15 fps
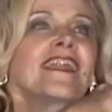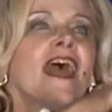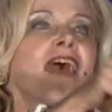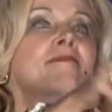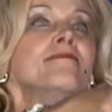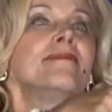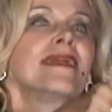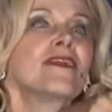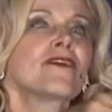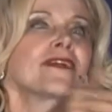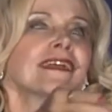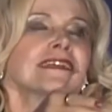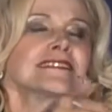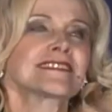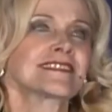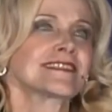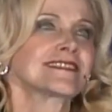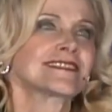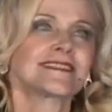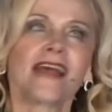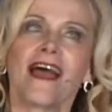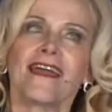that American
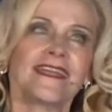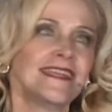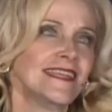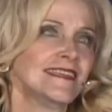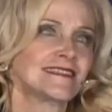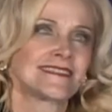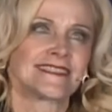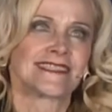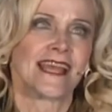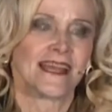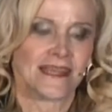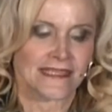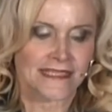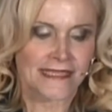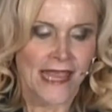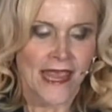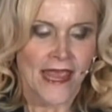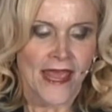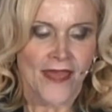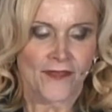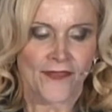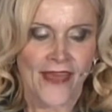society says
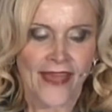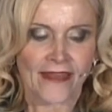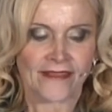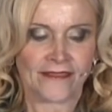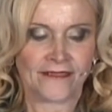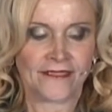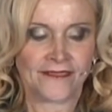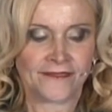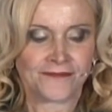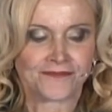that